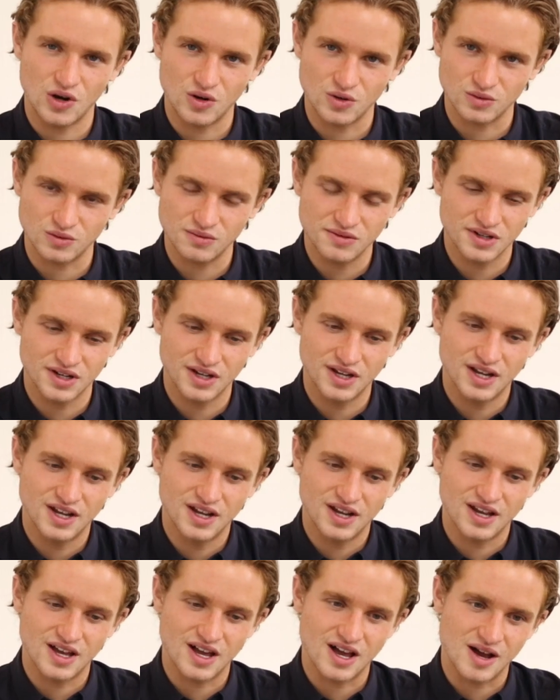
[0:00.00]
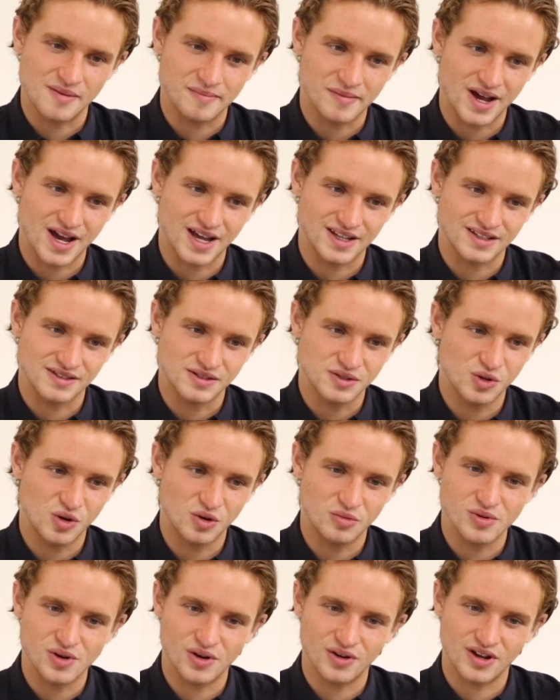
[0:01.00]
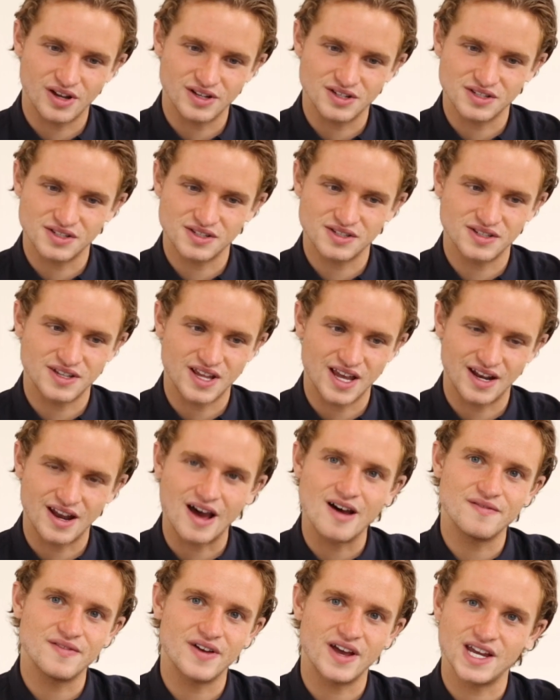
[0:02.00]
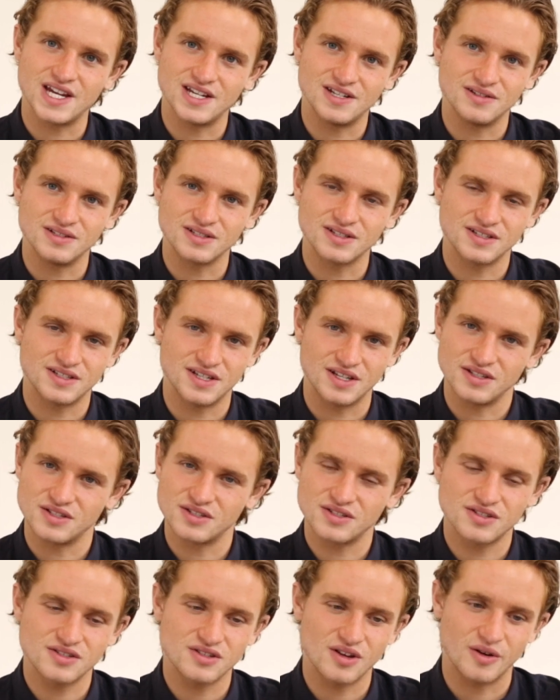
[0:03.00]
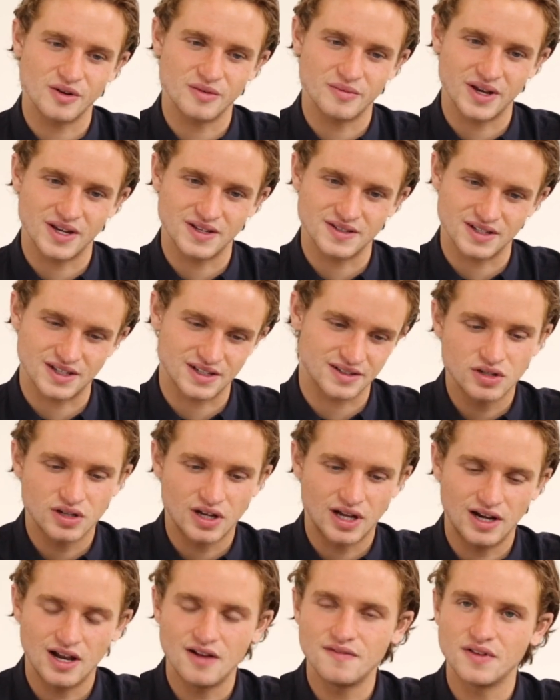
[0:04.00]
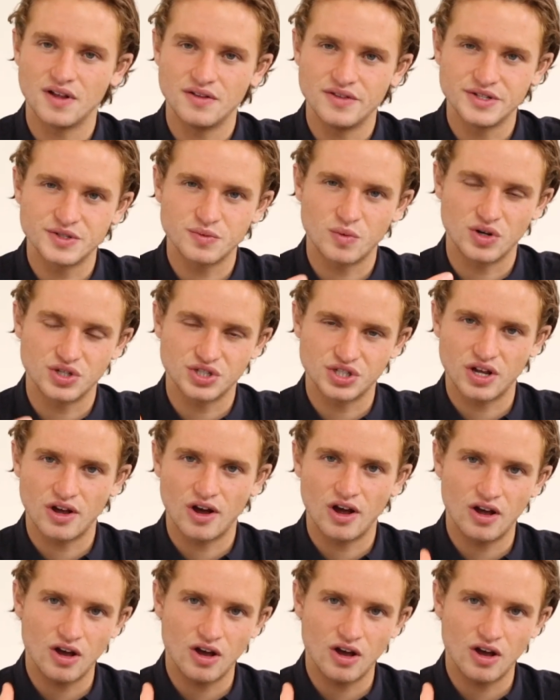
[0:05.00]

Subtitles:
gold. And the tourbillon, I just stared at for ages because it is so amazing. I love that this watch